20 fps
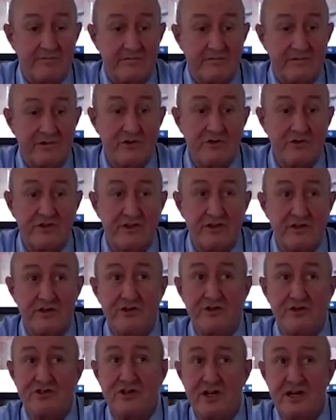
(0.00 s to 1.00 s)

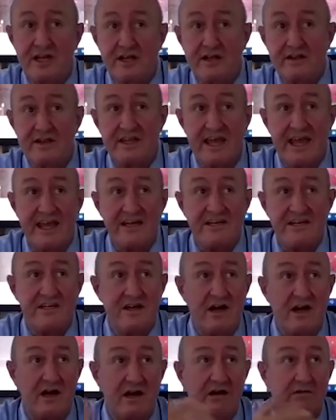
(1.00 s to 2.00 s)
usually on the
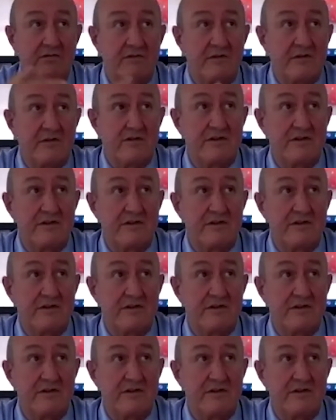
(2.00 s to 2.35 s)
ATR,